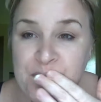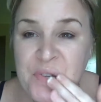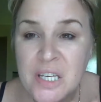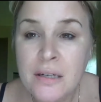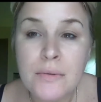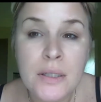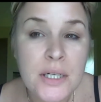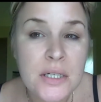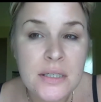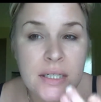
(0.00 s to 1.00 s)
And that really
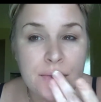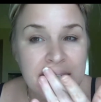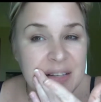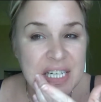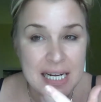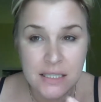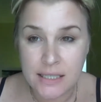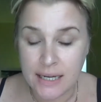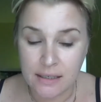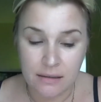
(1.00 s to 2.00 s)
just gets rid of the dead
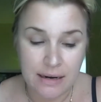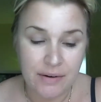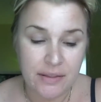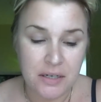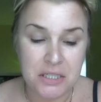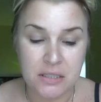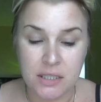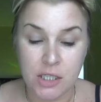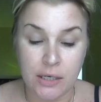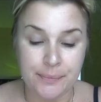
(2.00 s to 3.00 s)
skin and everything just looks
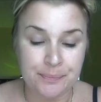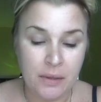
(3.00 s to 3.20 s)
good.